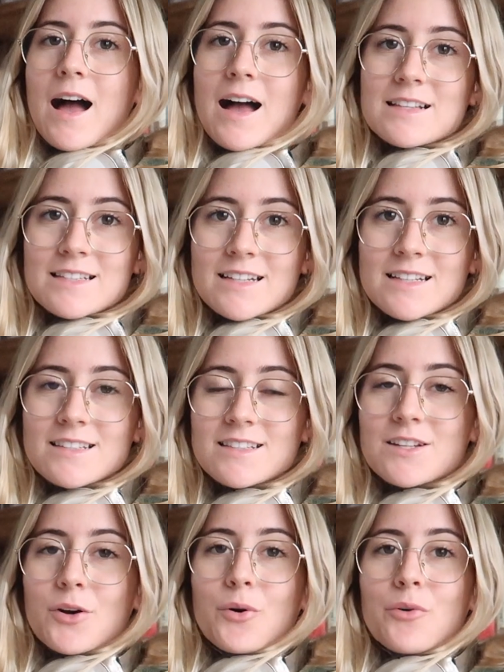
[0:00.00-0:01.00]
As it is
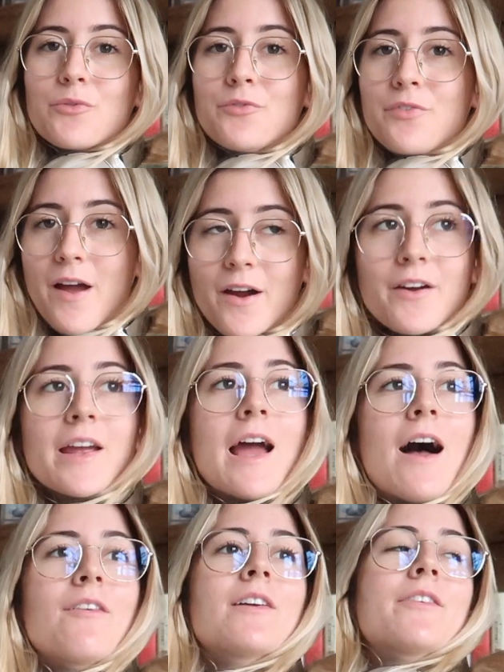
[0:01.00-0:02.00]
still very
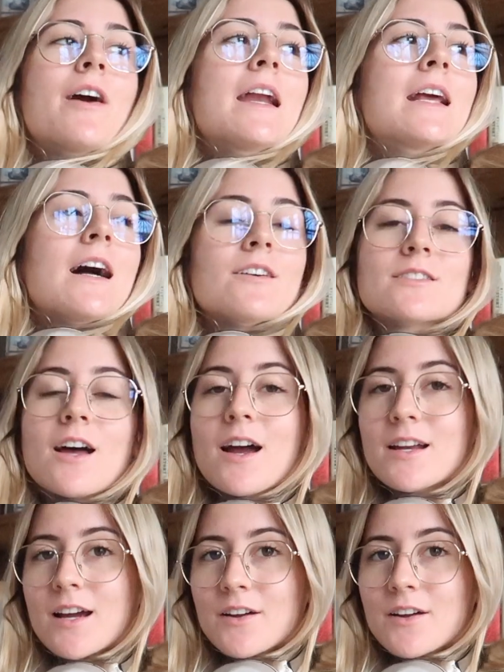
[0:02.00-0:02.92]
heavily raining outside,